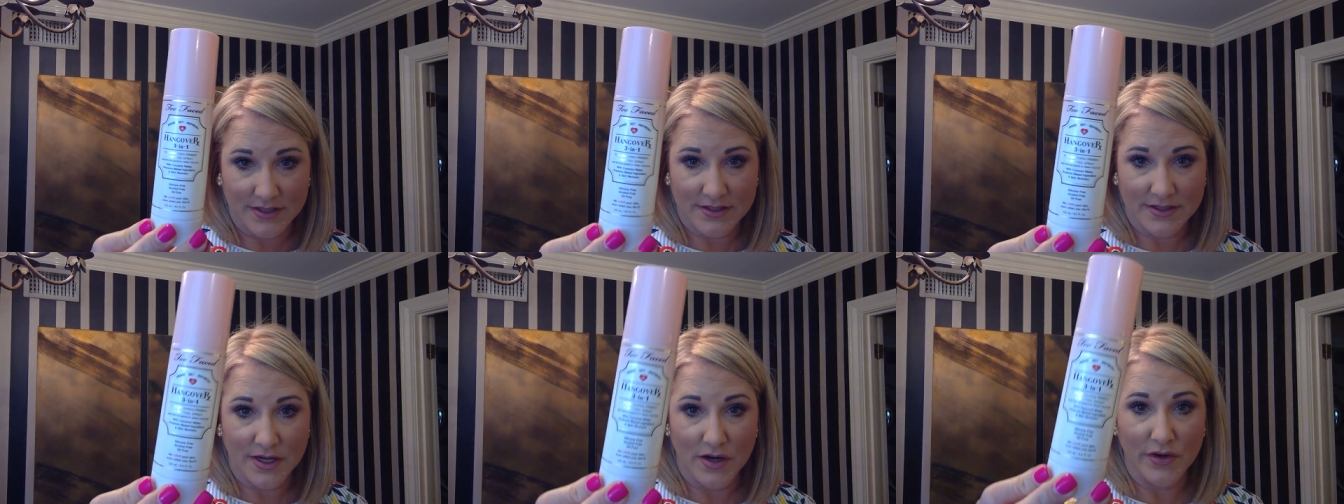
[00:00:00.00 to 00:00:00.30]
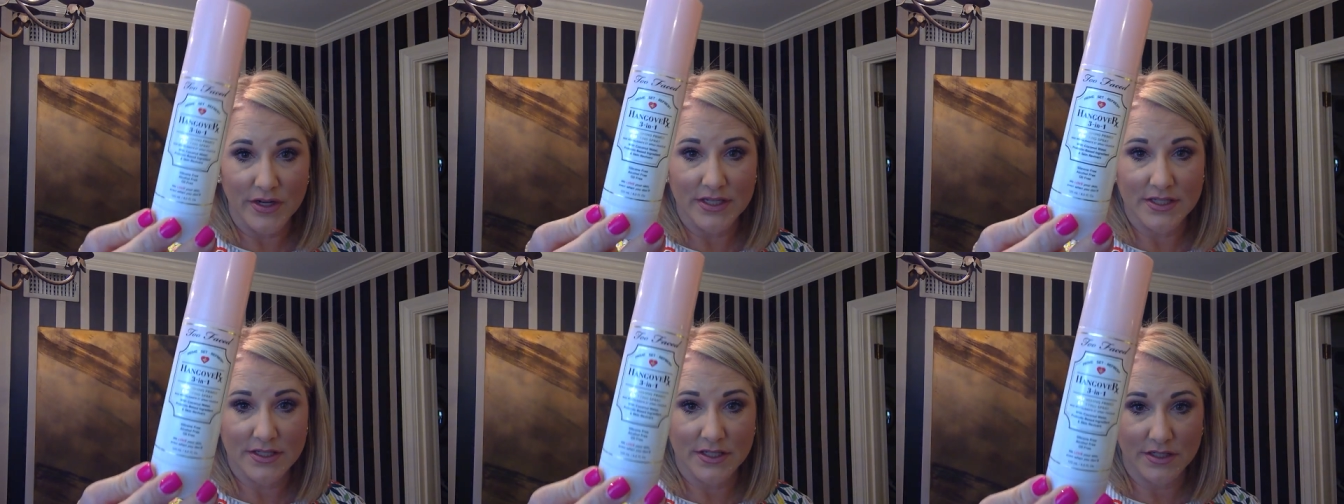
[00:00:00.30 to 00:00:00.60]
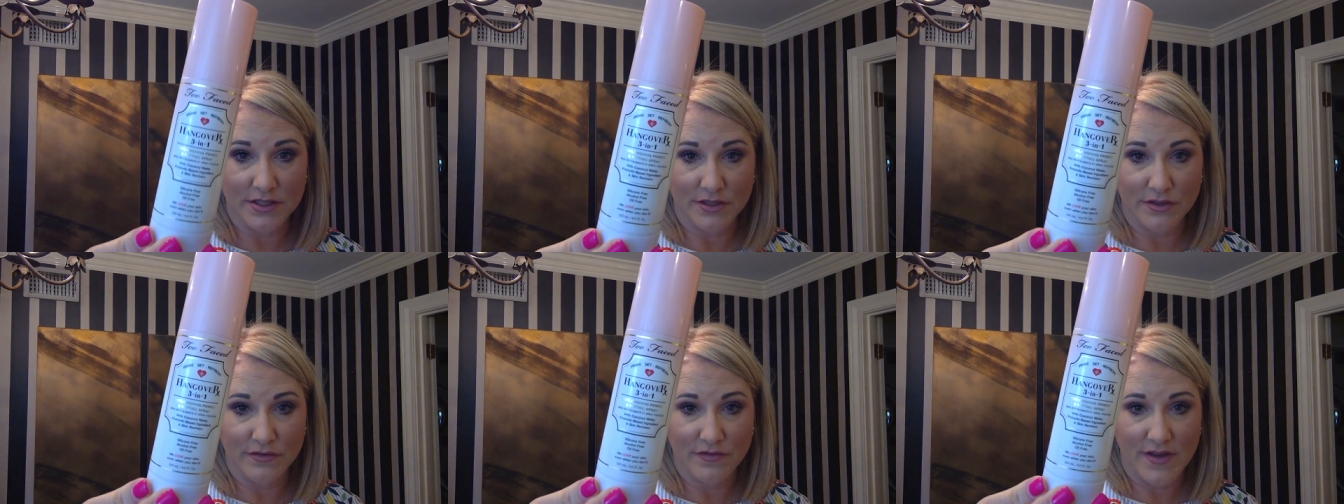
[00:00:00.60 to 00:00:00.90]
So it's the
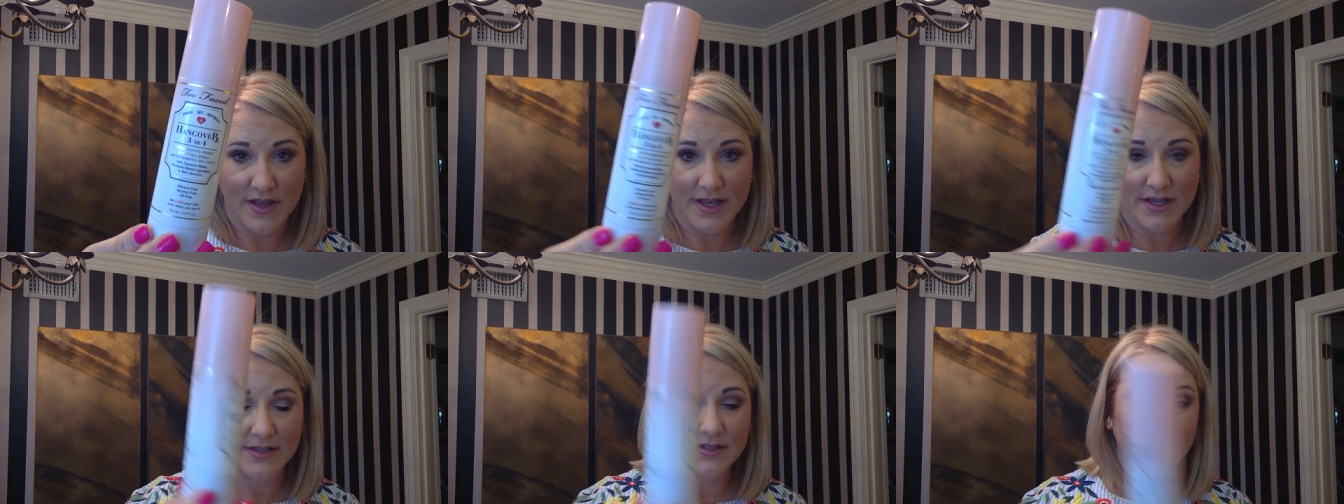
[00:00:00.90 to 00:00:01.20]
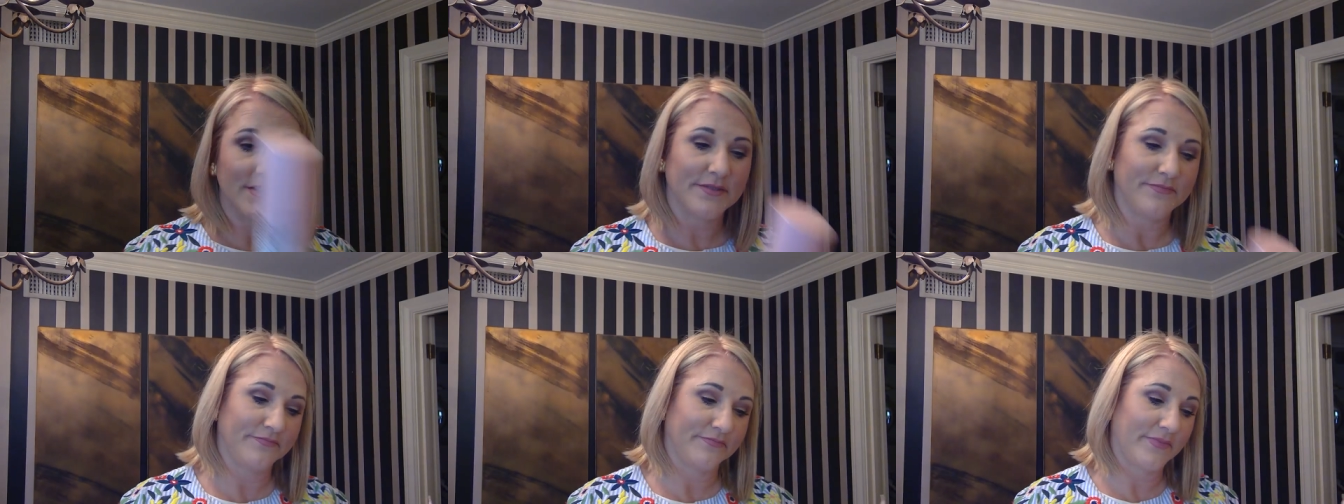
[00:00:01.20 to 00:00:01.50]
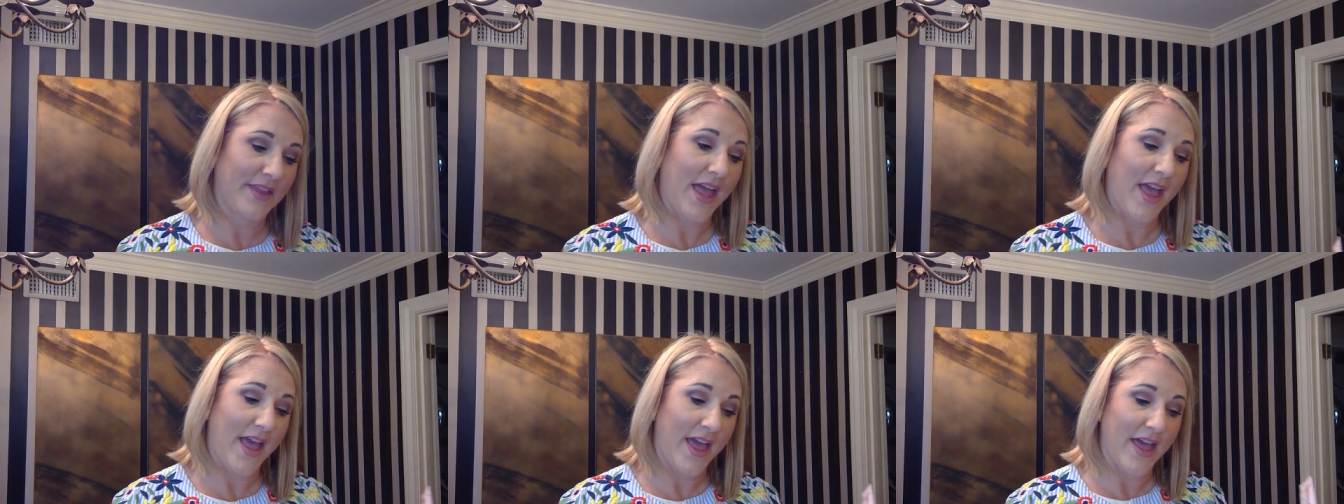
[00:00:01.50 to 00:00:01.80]
Too Faced
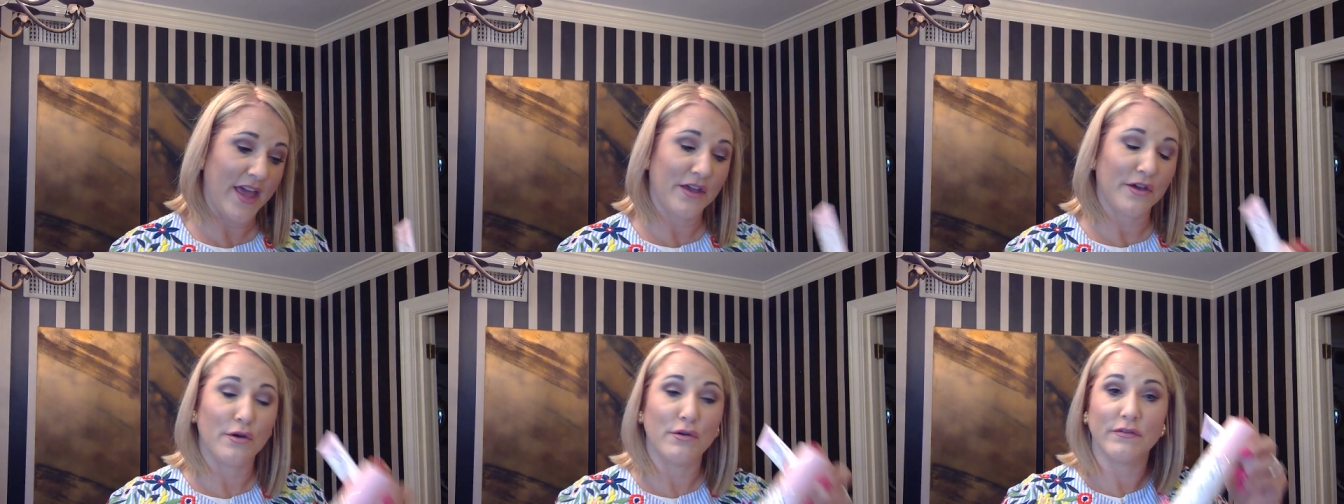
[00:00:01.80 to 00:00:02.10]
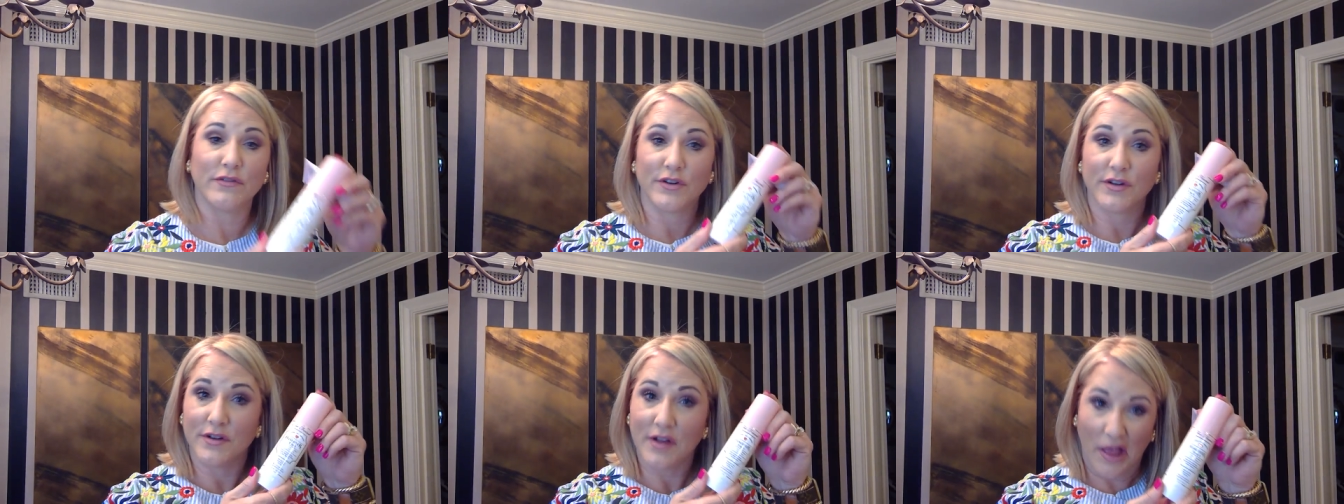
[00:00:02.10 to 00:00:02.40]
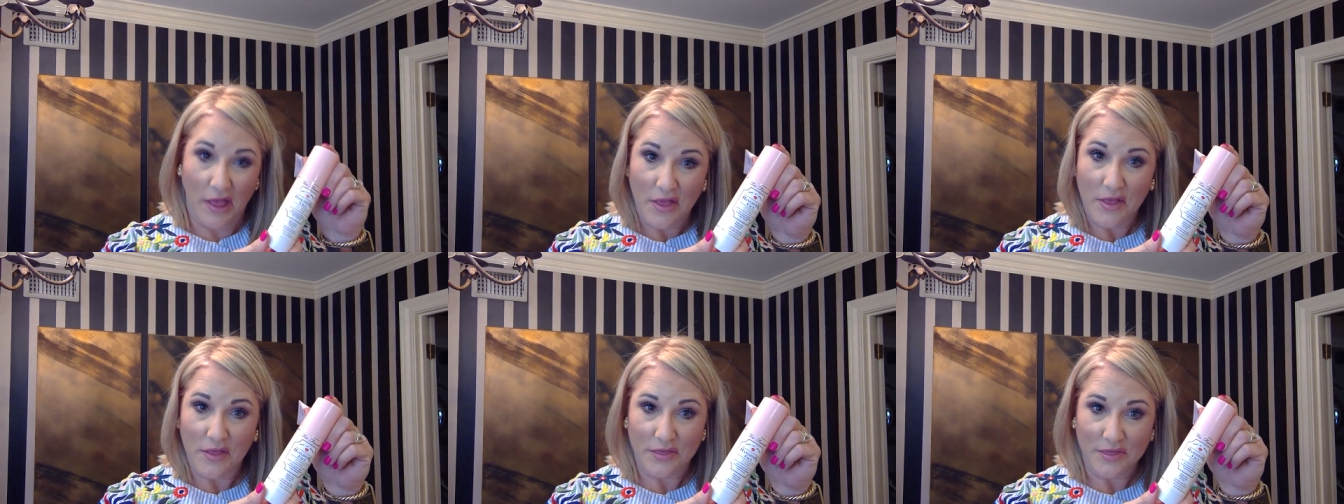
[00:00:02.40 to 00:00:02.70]

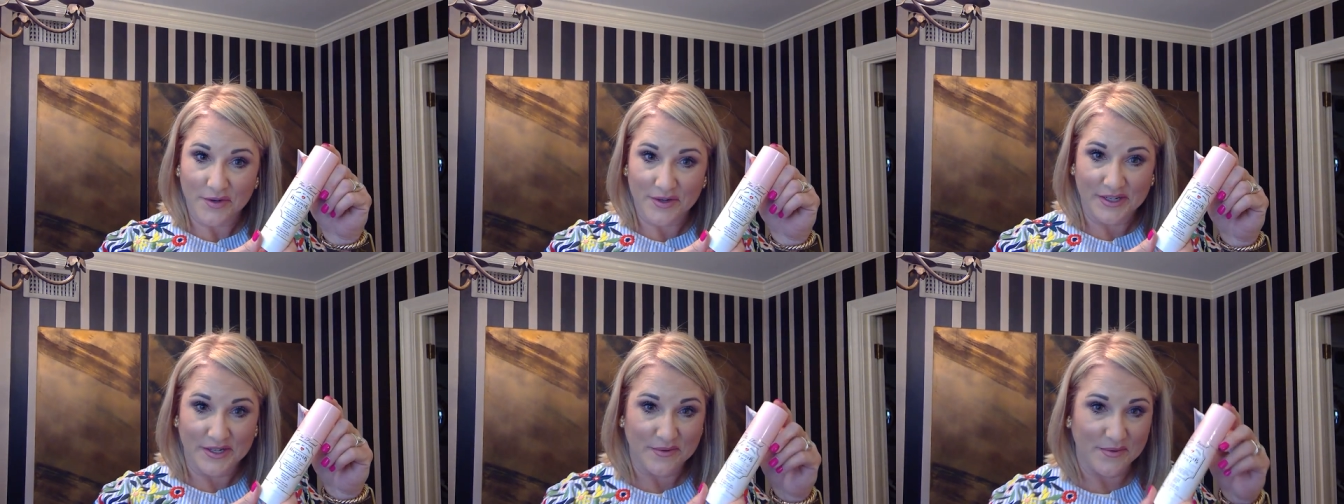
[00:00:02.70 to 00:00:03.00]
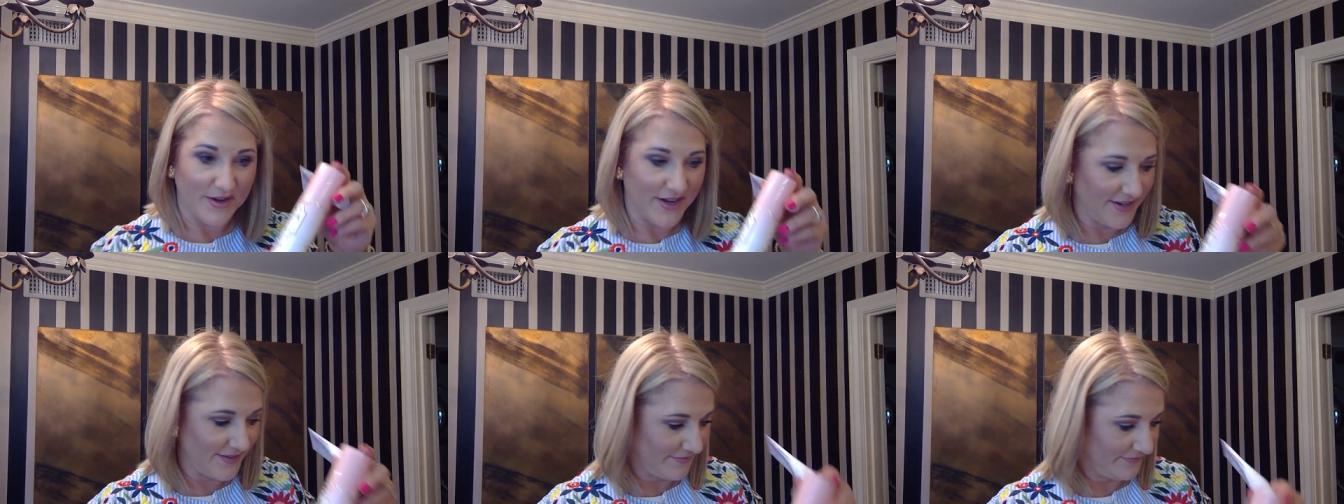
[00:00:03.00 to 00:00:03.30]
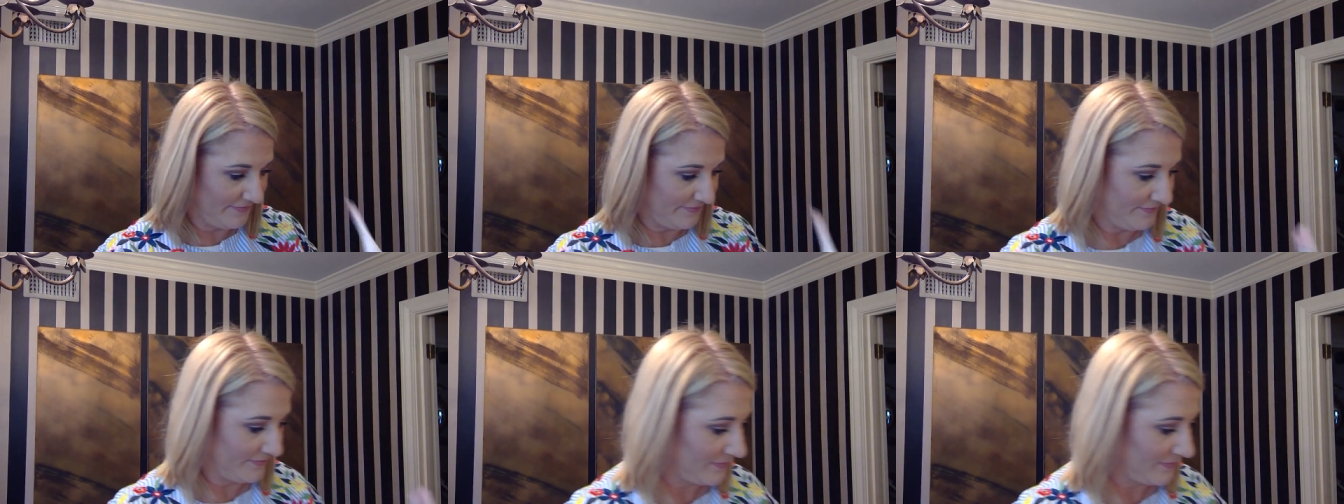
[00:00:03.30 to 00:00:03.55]
Hangover three in one.